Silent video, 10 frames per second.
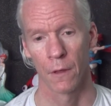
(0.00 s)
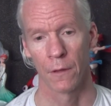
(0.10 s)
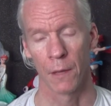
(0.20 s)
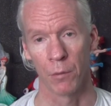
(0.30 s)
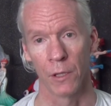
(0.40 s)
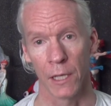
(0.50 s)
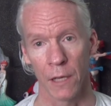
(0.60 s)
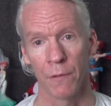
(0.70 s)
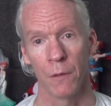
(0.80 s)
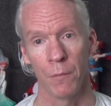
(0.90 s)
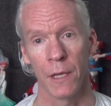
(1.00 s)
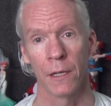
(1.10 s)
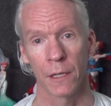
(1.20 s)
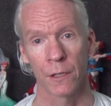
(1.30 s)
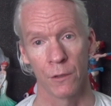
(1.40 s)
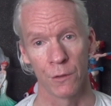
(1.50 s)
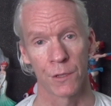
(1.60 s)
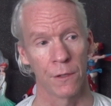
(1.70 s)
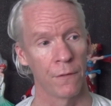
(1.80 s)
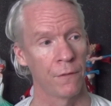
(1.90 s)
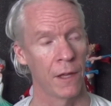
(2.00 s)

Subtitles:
believe in being inclusive.